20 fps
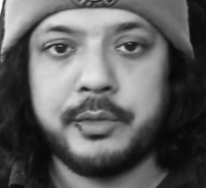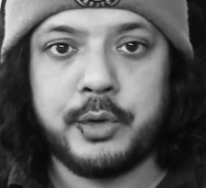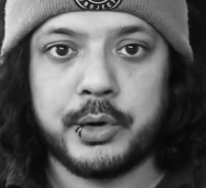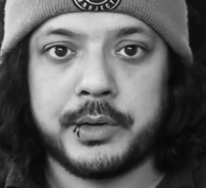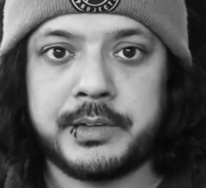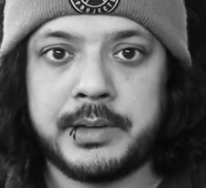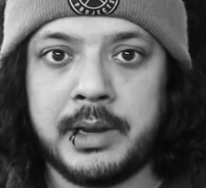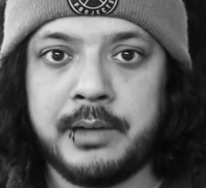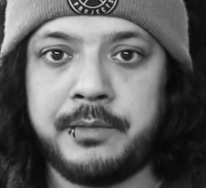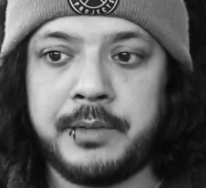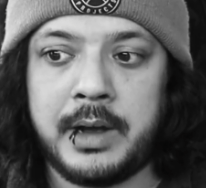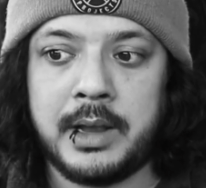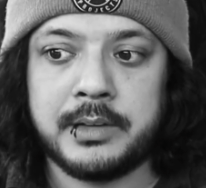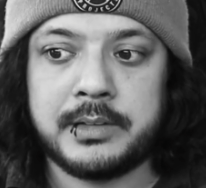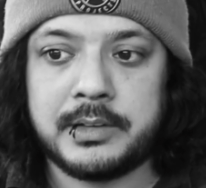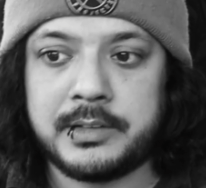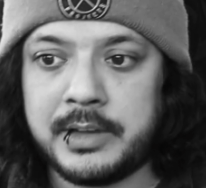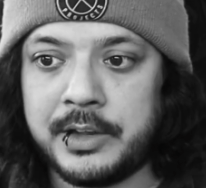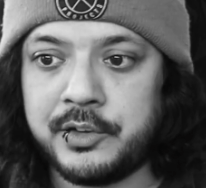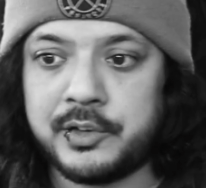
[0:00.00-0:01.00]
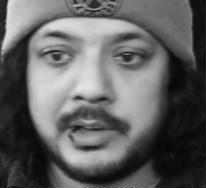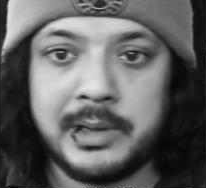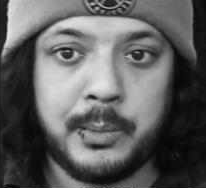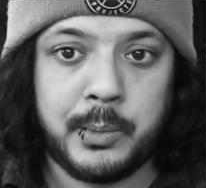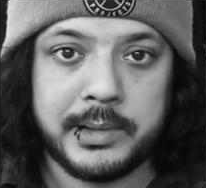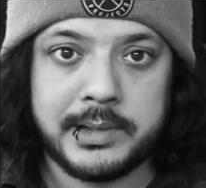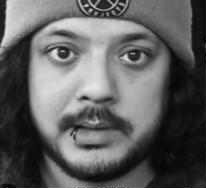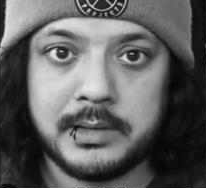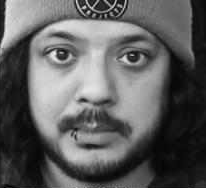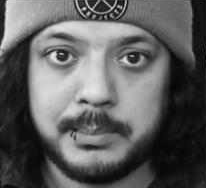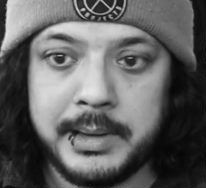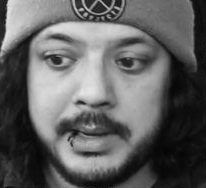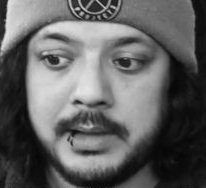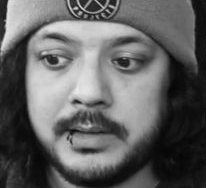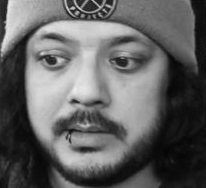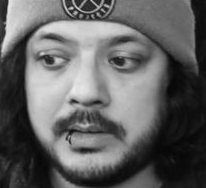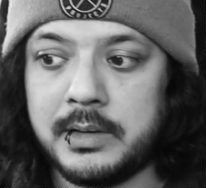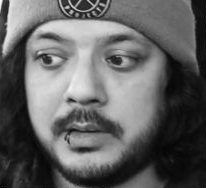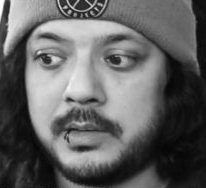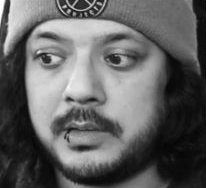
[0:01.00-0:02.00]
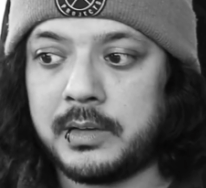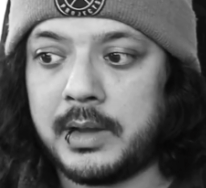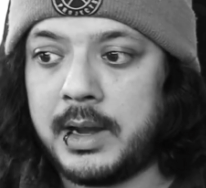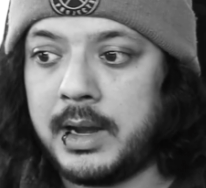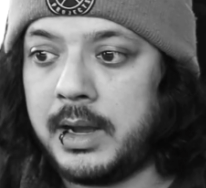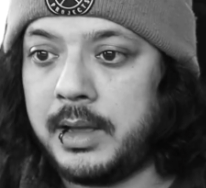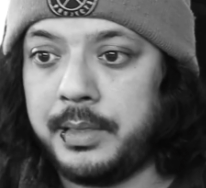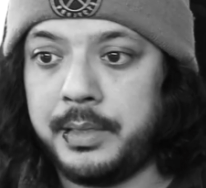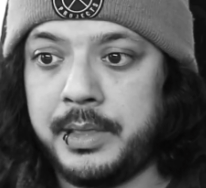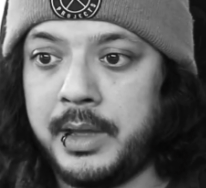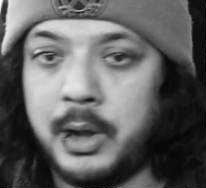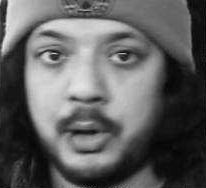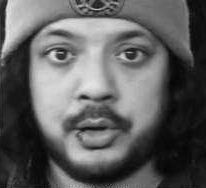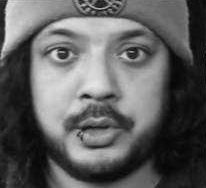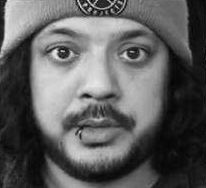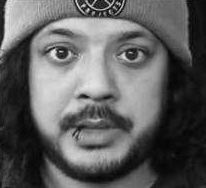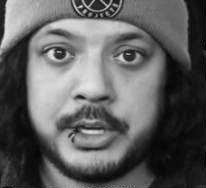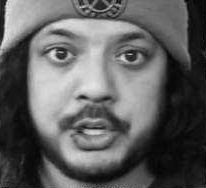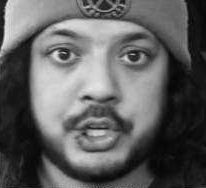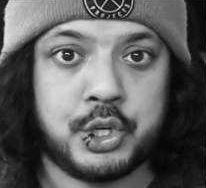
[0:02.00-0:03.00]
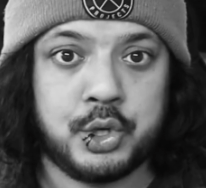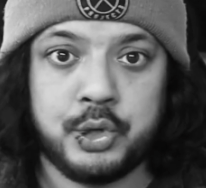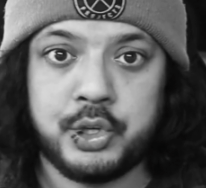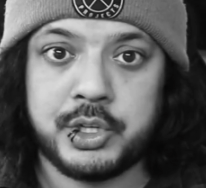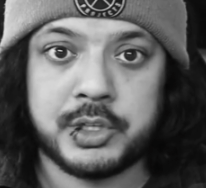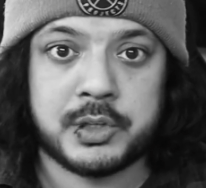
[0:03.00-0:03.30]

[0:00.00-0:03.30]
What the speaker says: of your save files, essentially what this means is they should